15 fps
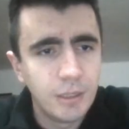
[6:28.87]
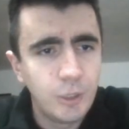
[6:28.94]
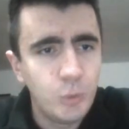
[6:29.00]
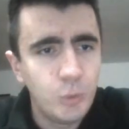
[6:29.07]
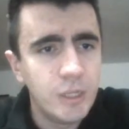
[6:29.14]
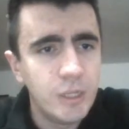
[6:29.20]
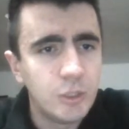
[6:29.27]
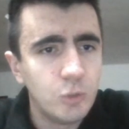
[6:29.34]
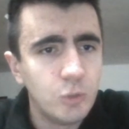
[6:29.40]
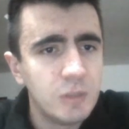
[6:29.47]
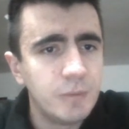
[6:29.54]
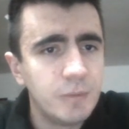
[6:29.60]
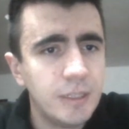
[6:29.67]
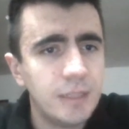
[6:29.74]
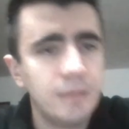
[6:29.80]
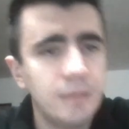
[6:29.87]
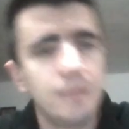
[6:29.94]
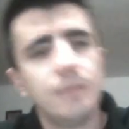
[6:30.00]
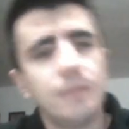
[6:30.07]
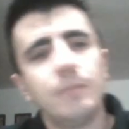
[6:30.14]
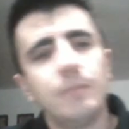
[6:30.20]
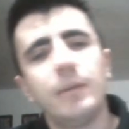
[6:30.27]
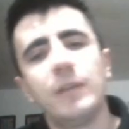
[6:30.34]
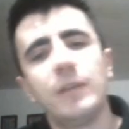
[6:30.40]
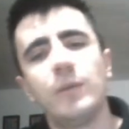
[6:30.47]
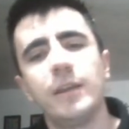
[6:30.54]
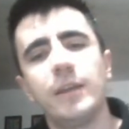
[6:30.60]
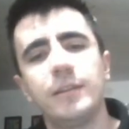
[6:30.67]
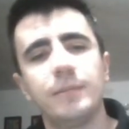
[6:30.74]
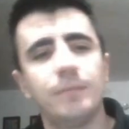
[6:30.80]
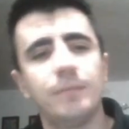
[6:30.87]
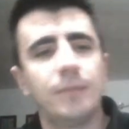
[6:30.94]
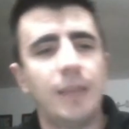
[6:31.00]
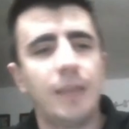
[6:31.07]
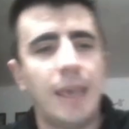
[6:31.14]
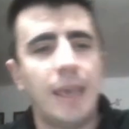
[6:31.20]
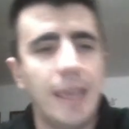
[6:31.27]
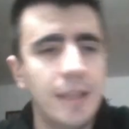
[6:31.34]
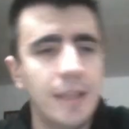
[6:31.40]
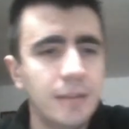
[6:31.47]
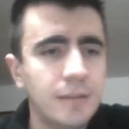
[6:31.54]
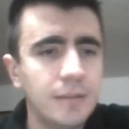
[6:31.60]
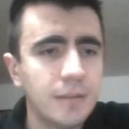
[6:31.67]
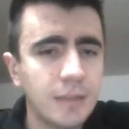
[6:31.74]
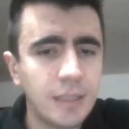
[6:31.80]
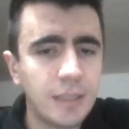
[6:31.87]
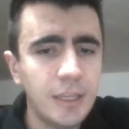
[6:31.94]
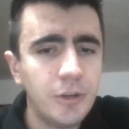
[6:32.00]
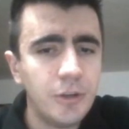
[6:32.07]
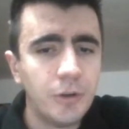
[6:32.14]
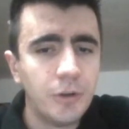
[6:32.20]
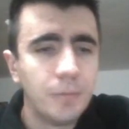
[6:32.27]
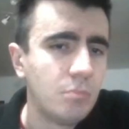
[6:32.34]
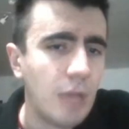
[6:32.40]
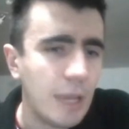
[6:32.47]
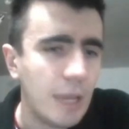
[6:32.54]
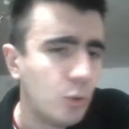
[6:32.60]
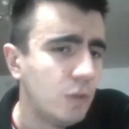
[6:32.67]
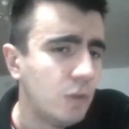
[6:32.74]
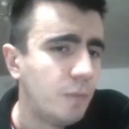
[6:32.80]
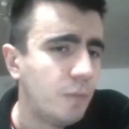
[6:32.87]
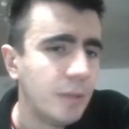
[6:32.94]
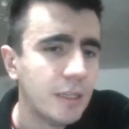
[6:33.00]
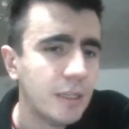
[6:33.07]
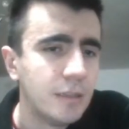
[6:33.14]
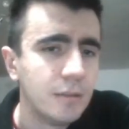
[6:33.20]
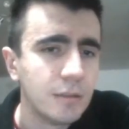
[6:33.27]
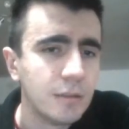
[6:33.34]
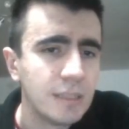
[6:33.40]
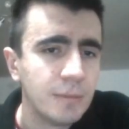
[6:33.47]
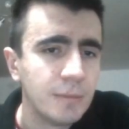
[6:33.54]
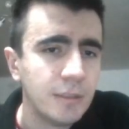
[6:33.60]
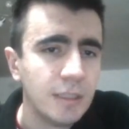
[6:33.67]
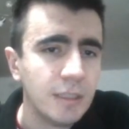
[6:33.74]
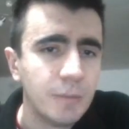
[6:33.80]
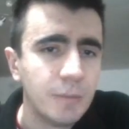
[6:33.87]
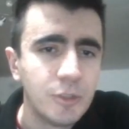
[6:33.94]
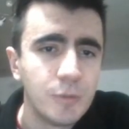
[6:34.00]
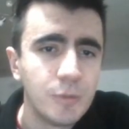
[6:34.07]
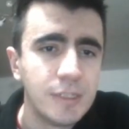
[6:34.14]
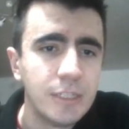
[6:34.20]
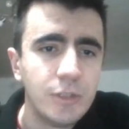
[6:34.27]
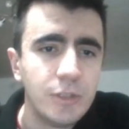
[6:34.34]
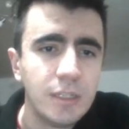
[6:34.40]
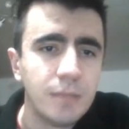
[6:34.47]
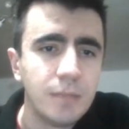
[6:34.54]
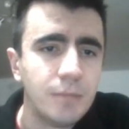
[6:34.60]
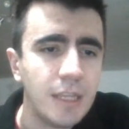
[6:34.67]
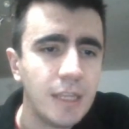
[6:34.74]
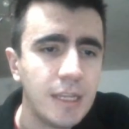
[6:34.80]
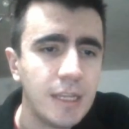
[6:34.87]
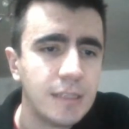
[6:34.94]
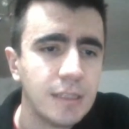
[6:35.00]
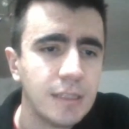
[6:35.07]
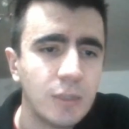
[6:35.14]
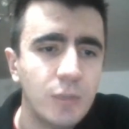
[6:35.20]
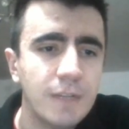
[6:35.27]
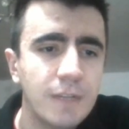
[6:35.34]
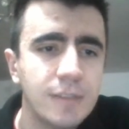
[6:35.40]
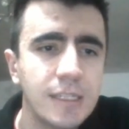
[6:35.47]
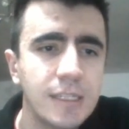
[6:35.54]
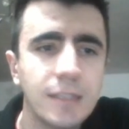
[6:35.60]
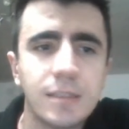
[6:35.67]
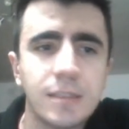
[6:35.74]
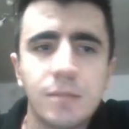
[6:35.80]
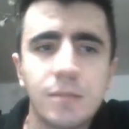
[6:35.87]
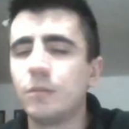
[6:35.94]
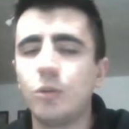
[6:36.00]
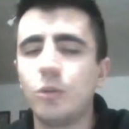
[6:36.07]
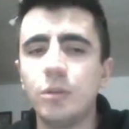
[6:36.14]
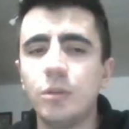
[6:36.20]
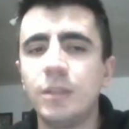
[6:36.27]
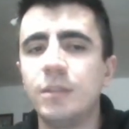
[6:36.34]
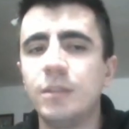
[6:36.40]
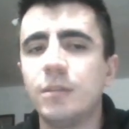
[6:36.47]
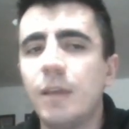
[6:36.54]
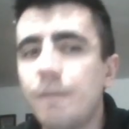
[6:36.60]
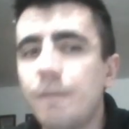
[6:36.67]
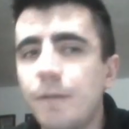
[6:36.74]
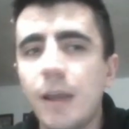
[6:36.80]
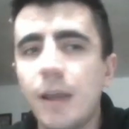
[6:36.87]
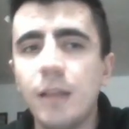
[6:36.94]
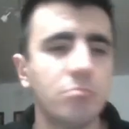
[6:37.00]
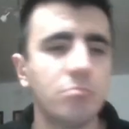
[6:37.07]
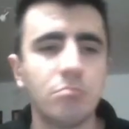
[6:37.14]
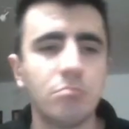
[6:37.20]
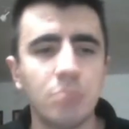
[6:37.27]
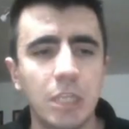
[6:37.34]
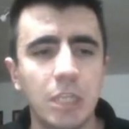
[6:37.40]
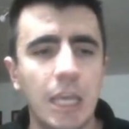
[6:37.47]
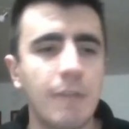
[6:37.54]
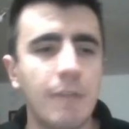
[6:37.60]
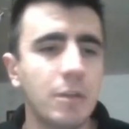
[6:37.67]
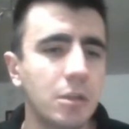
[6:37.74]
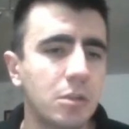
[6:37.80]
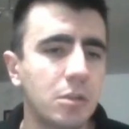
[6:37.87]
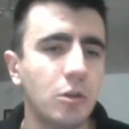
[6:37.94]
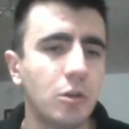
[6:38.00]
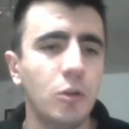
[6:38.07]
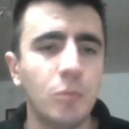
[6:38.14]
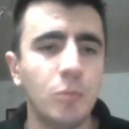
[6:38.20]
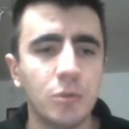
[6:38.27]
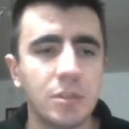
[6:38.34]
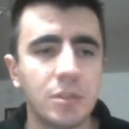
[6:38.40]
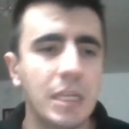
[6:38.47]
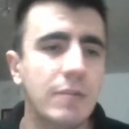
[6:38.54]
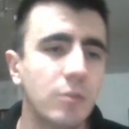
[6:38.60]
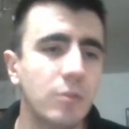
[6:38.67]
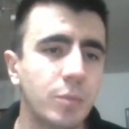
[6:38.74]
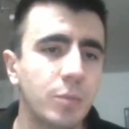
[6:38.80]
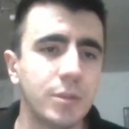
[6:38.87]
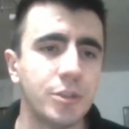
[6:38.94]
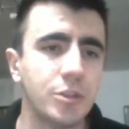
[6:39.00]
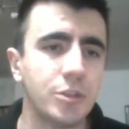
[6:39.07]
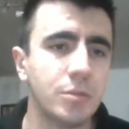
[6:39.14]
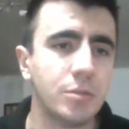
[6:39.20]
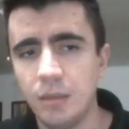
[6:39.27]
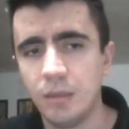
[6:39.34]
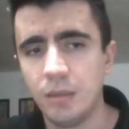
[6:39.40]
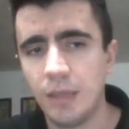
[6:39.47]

Queen e2 was played by white, and here I could have played something like bishop c3 takes and queen f6, holding the f file, having almost equal position.